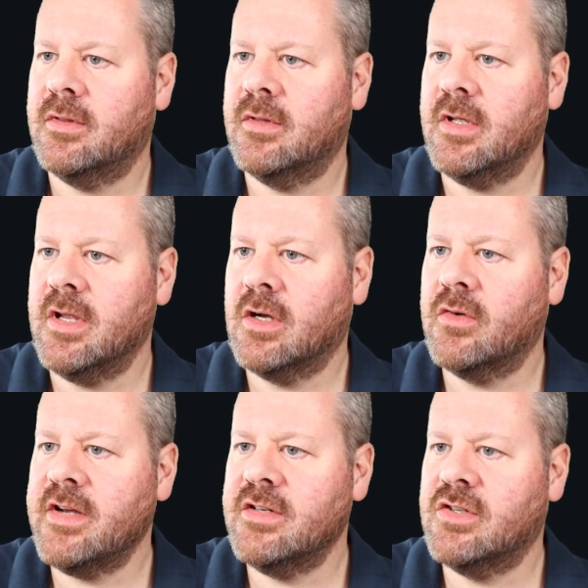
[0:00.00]
The
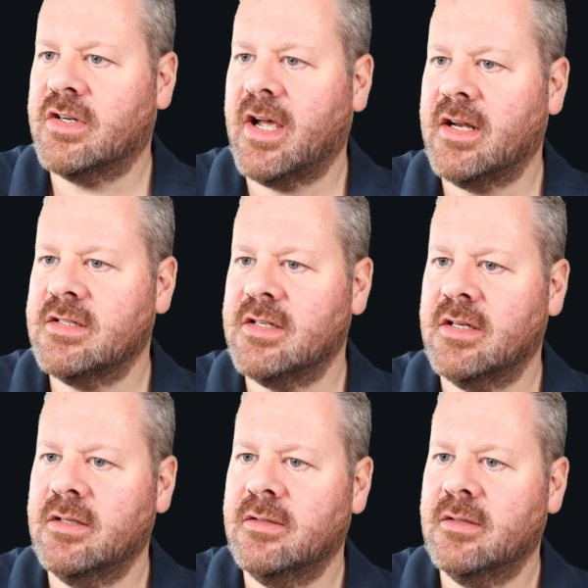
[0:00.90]
greater
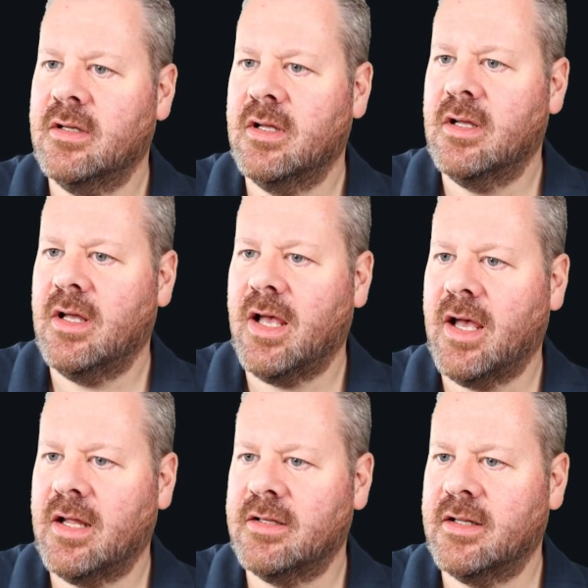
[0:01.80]
trochanter
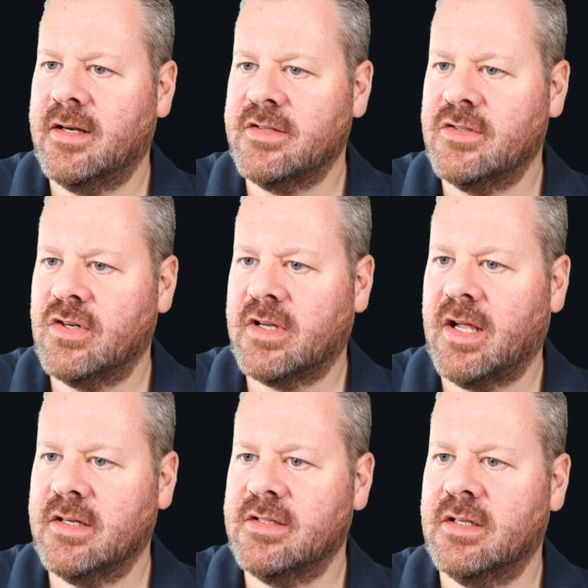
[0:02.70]
and the lesser
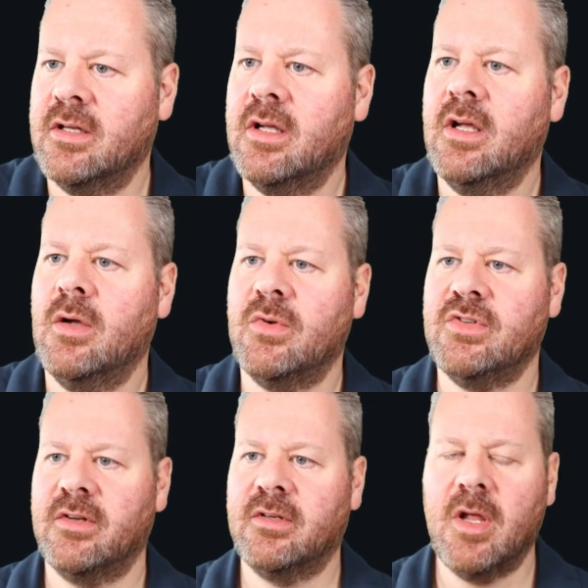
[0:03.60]
trochanter, which
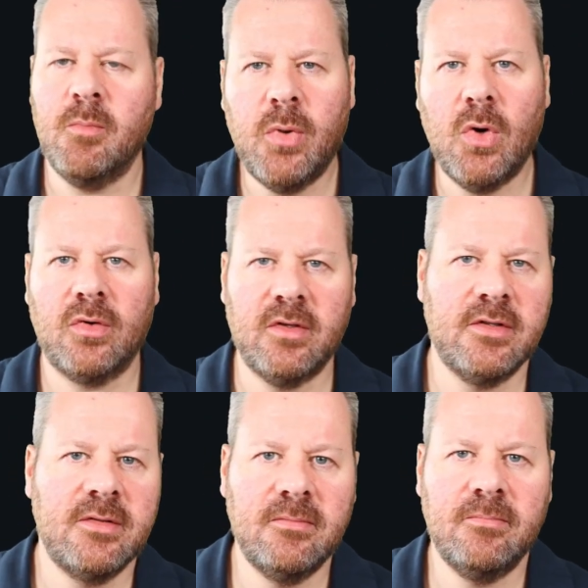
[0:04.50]
are
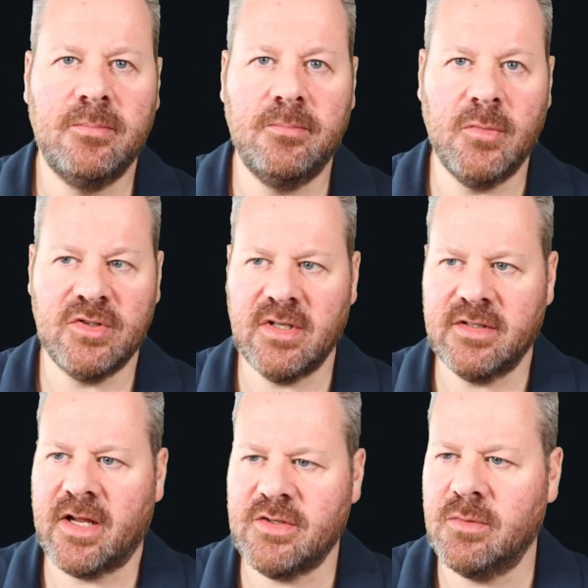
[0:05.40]
important muscle
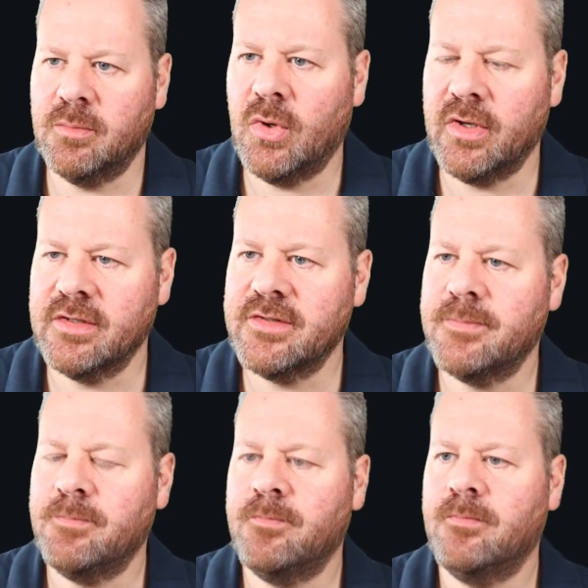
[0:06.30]
attachment points.
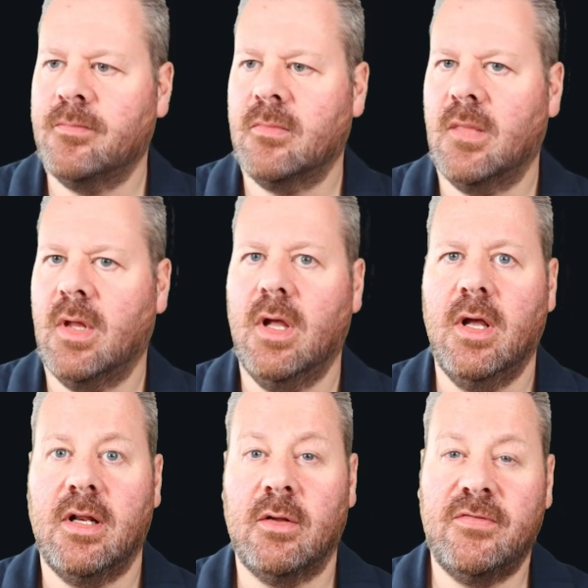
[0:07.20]

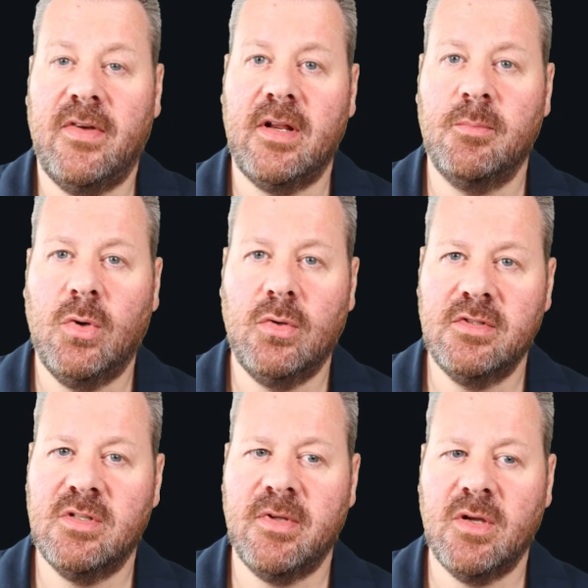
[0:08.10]
Now it's fairly
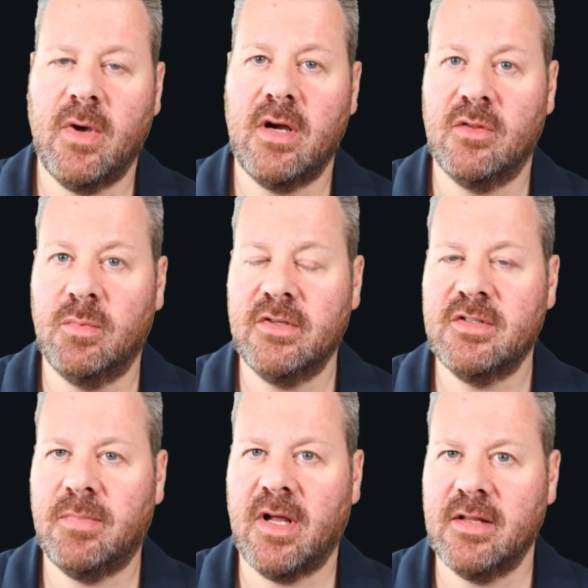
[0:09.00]
important to be aware of the blood
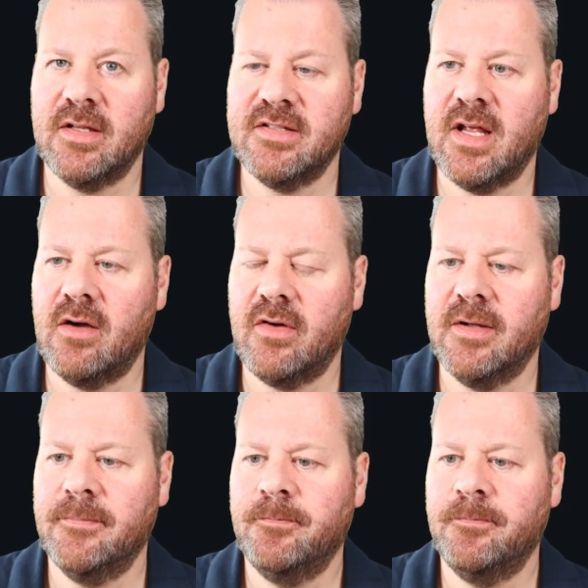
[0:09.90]
supply in this area.